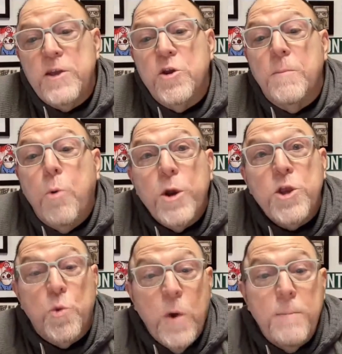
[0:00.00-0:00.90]
you can point
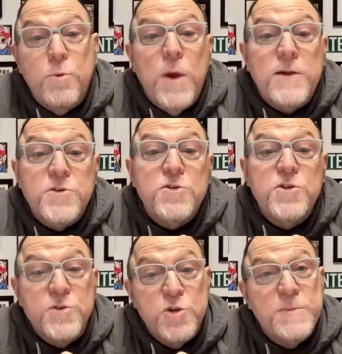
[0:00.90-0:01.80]
your web browser
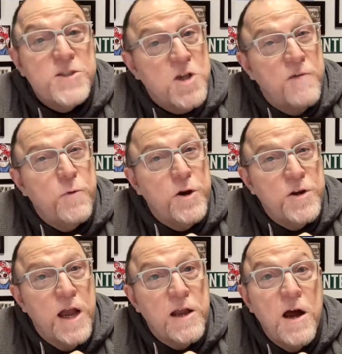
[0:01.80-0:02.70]
to
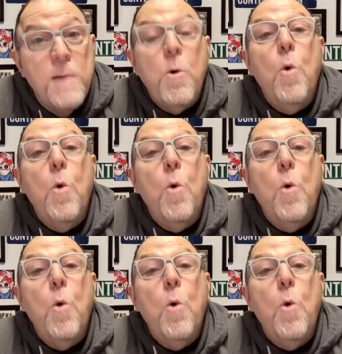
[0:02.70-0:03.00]
sowminisoftware.com,